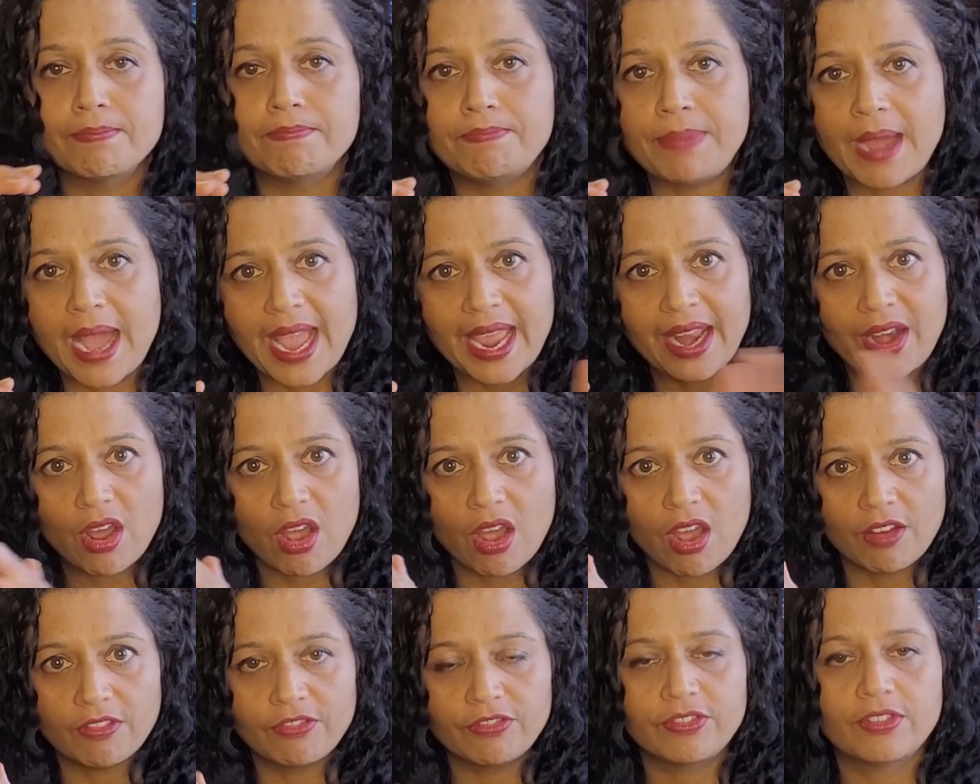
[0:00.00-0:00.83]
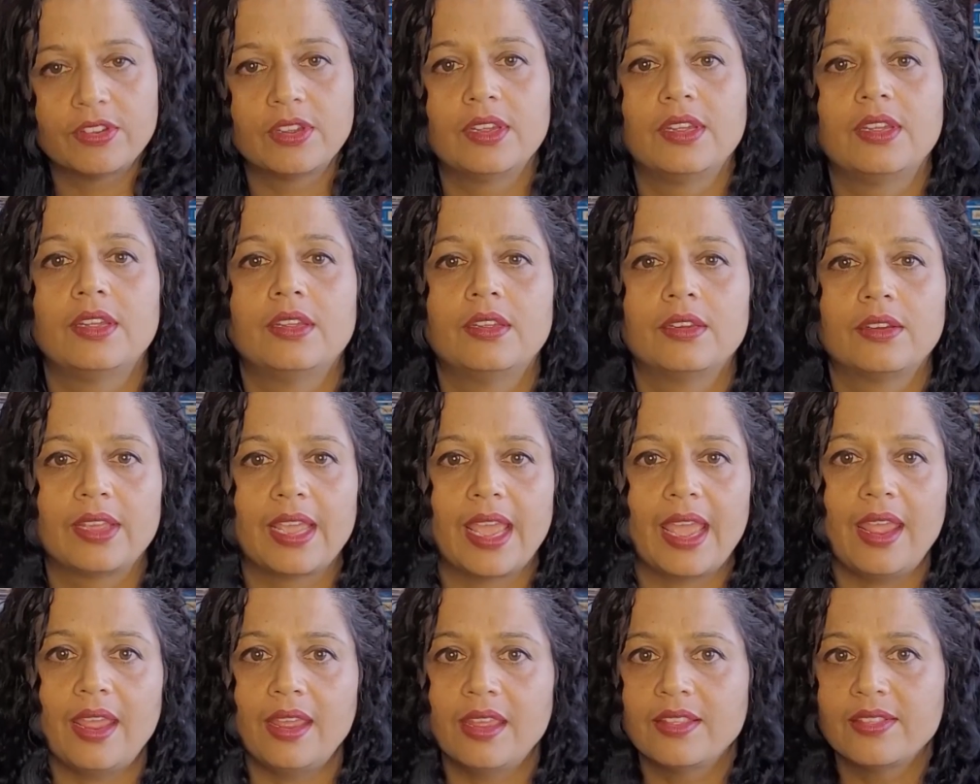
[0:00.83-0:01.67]
Bite off.
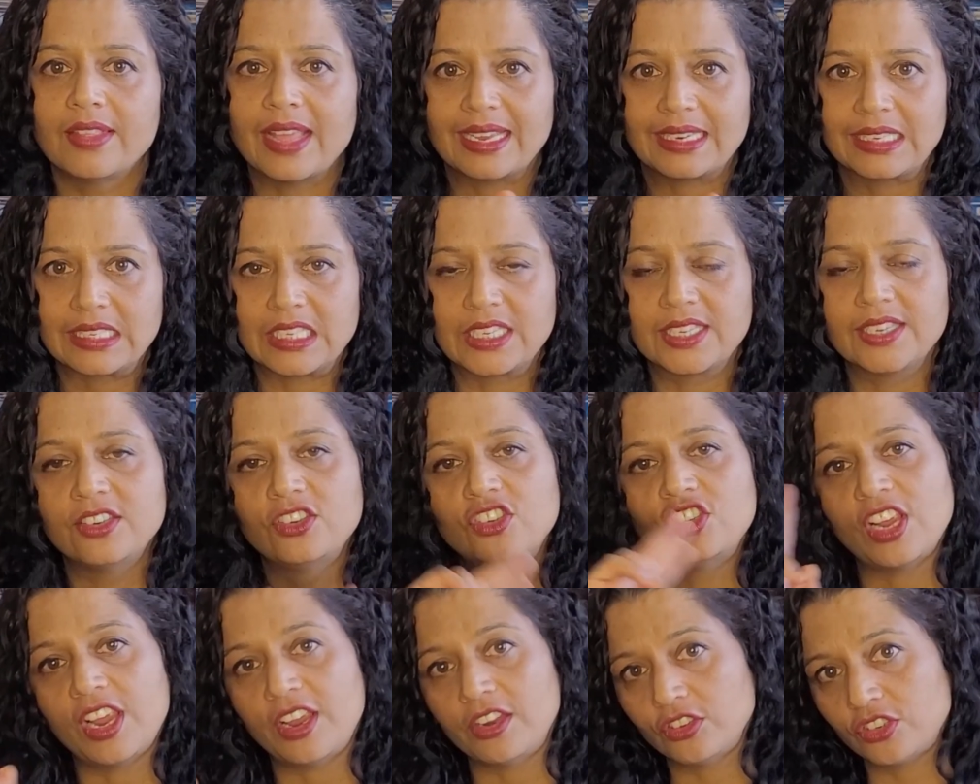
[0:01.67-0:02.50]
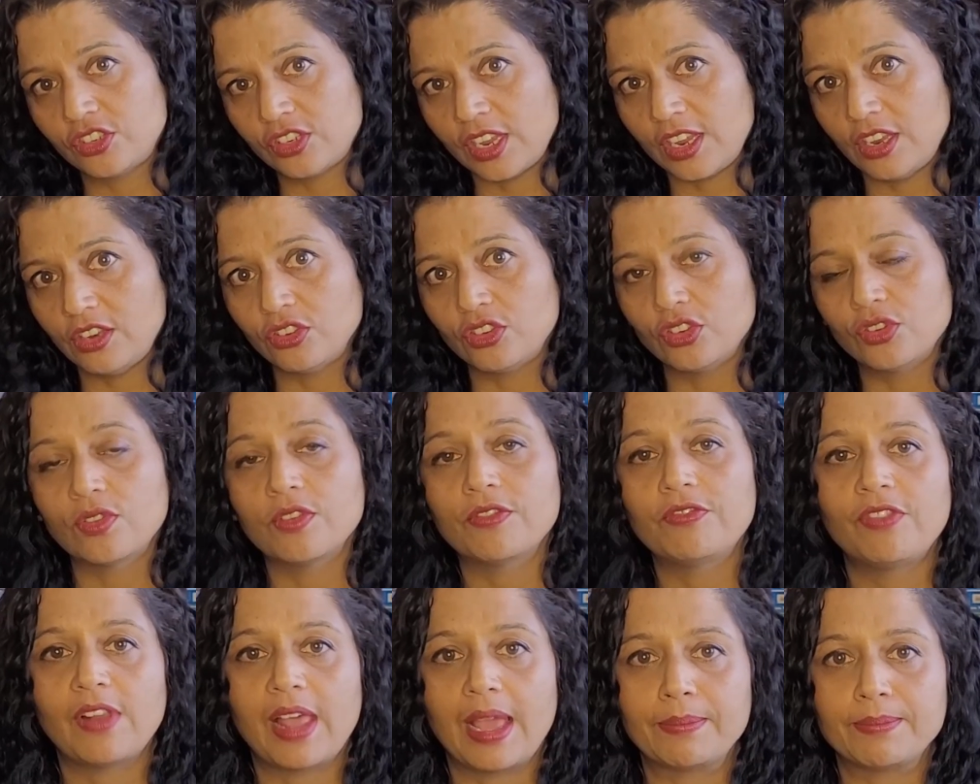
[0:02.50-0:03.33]
Okay, that changed into the
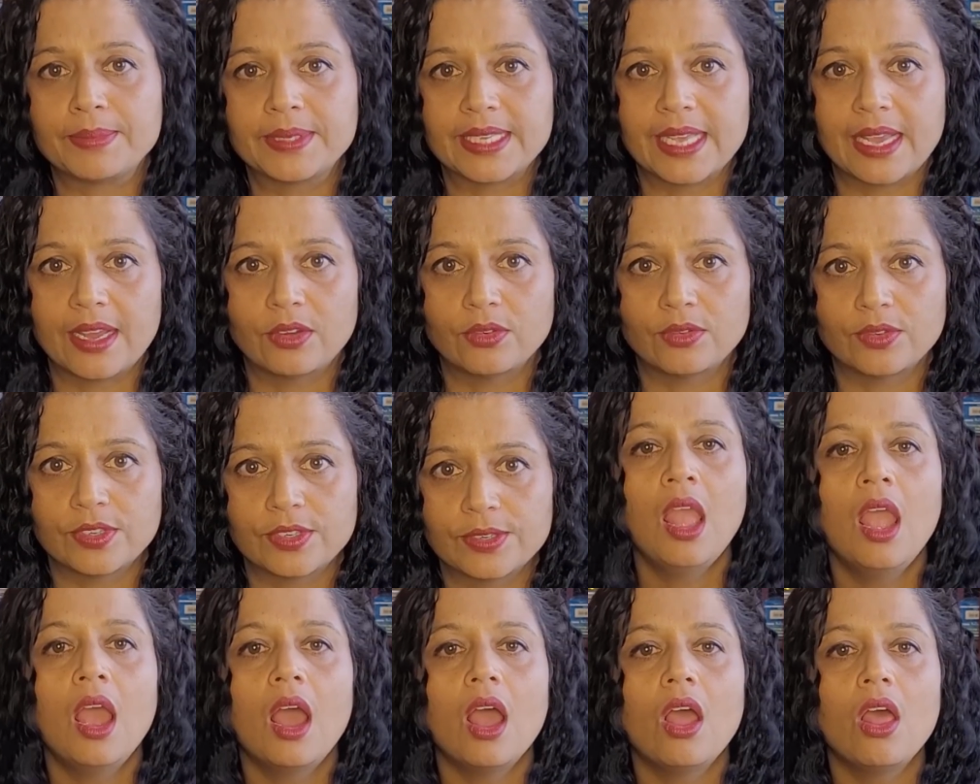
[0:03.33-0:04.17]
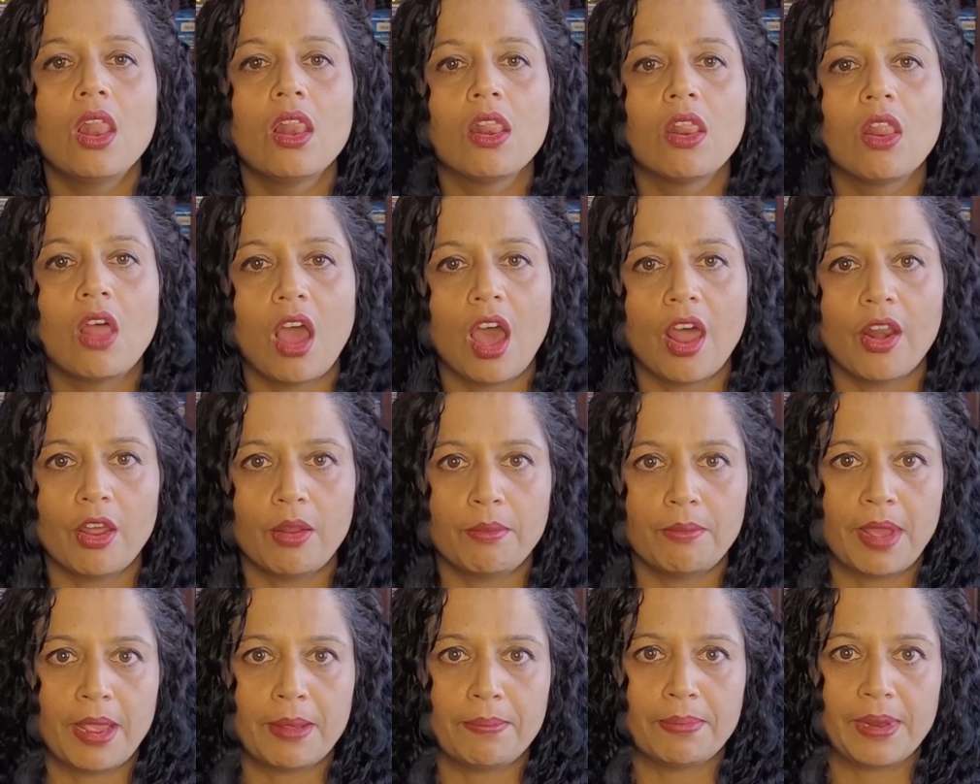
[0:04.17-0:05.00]
flap sound. A lot on
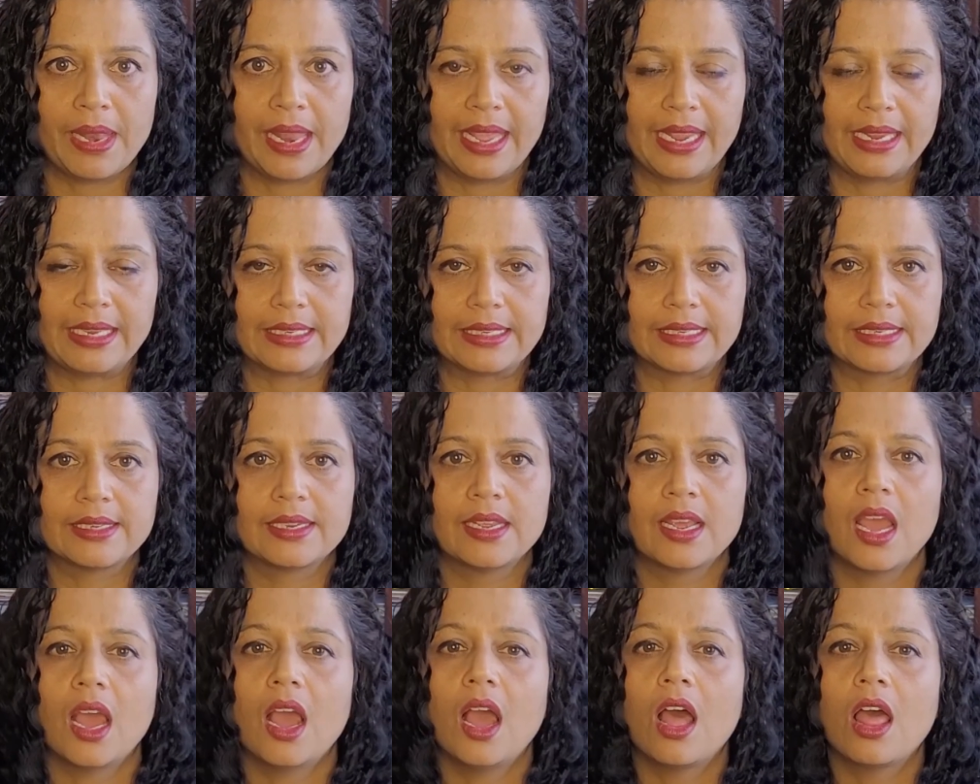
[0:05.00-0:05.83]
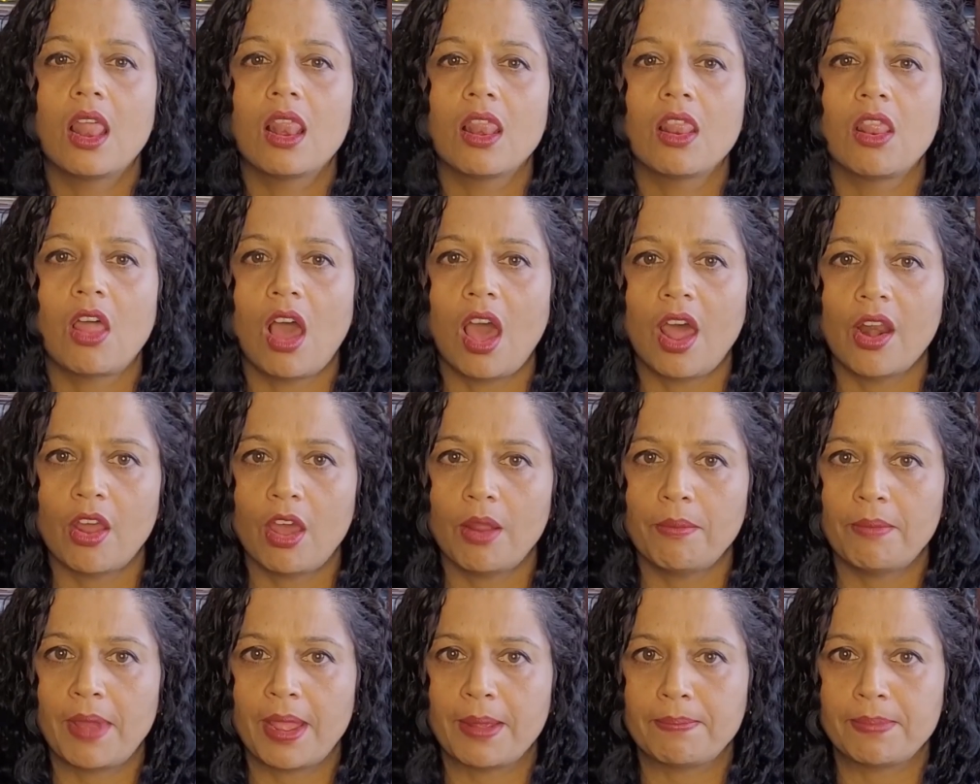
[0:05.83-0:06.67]
my plate. A lot
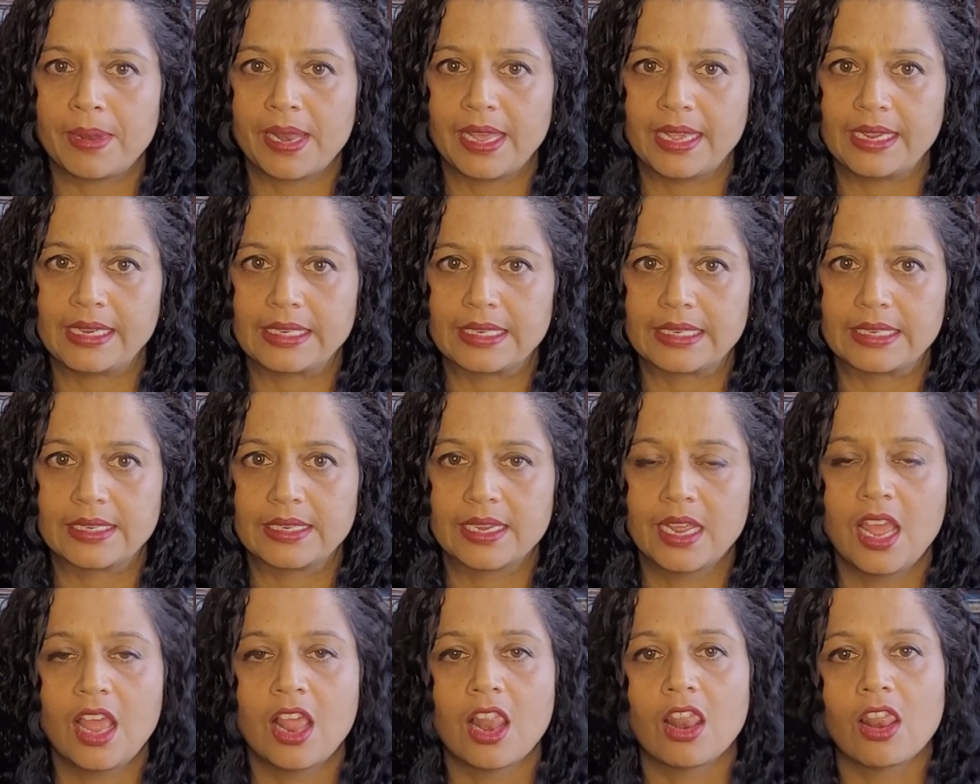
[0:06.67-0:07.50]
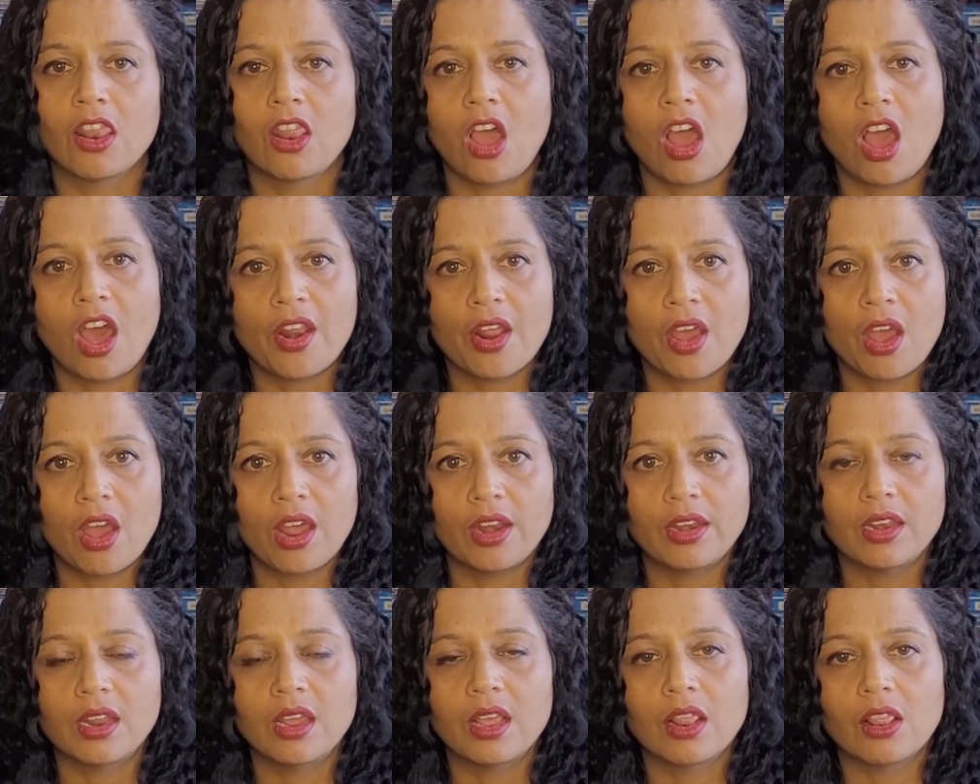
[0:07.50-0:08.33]
on my plate. Lot
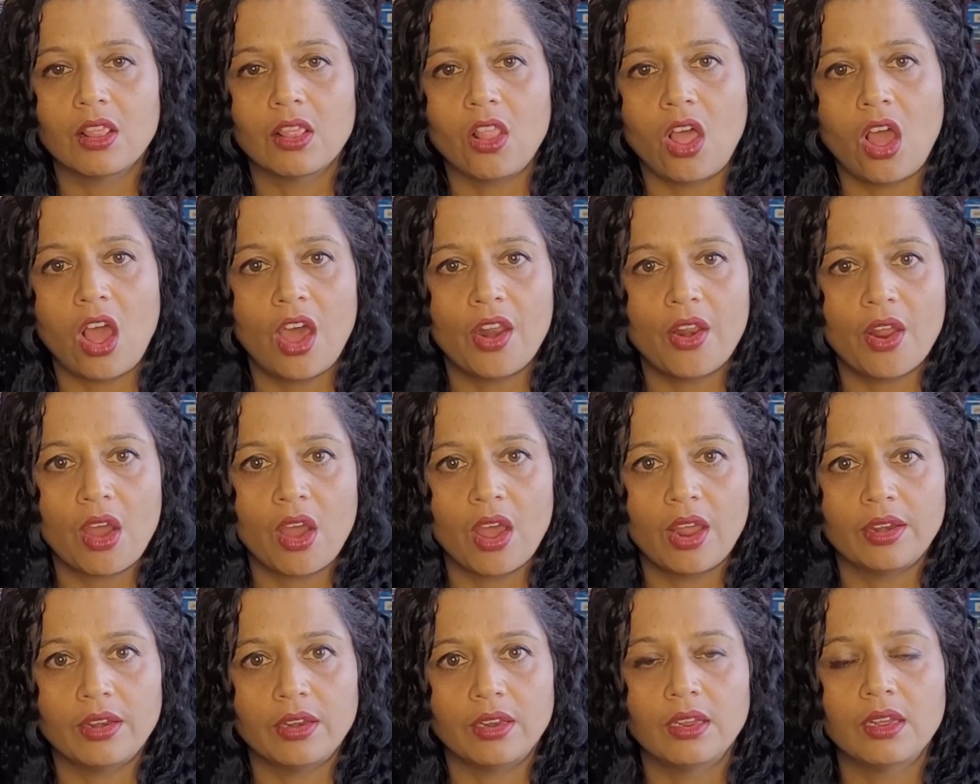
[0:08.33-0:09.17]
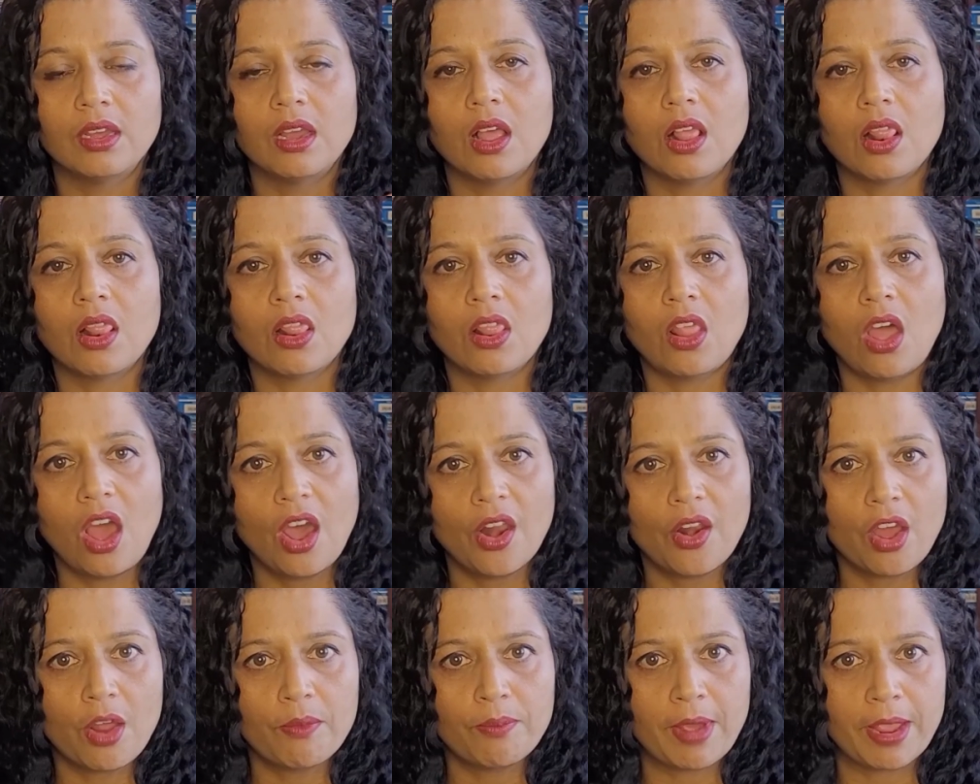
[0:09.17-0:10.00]
on, a lot
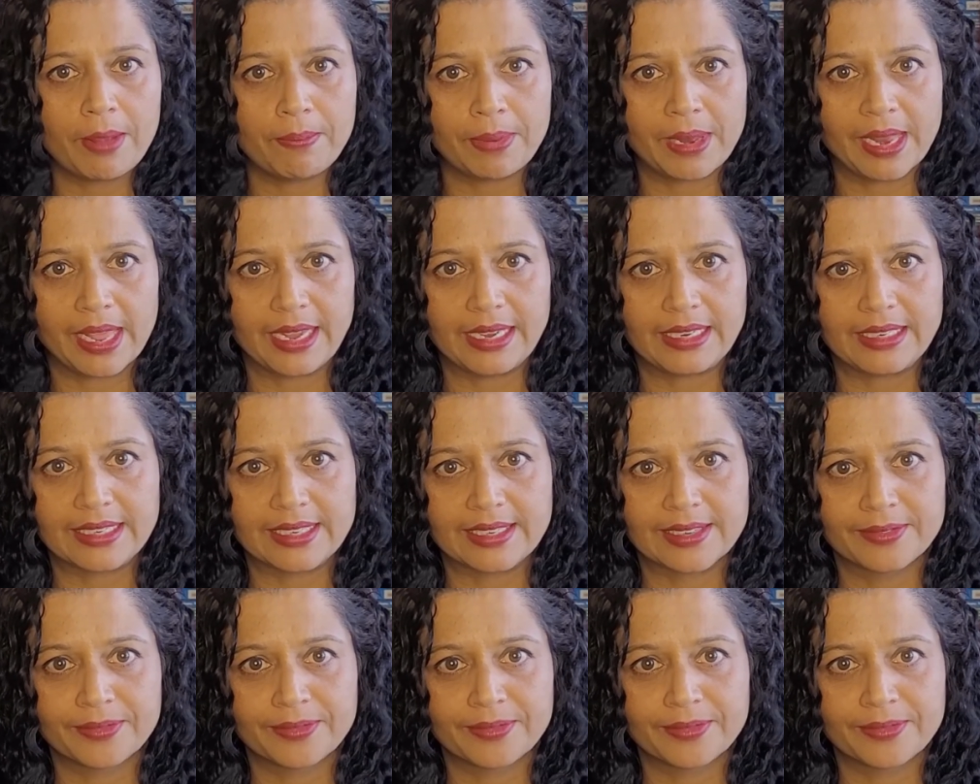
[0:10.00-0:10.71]
on my plate.